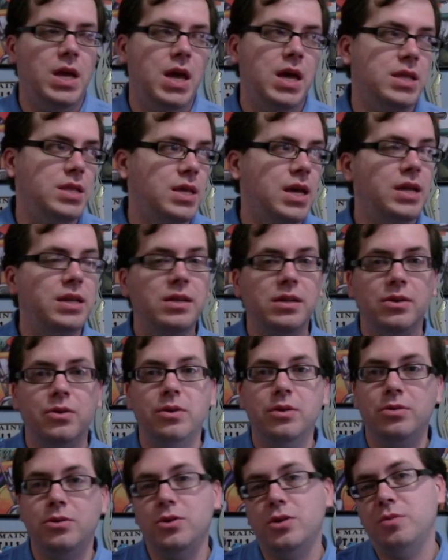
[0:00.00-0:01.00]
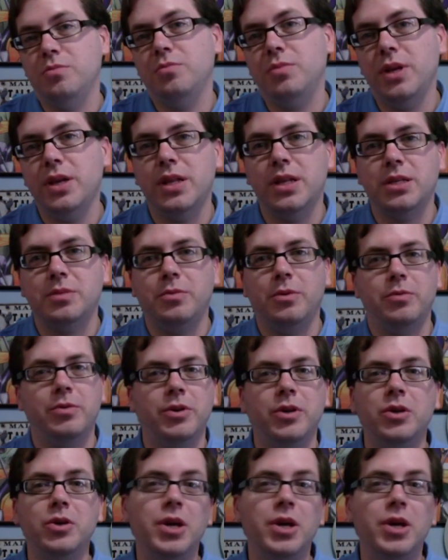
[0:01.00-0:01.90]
And then, you know, you can play that spellbook.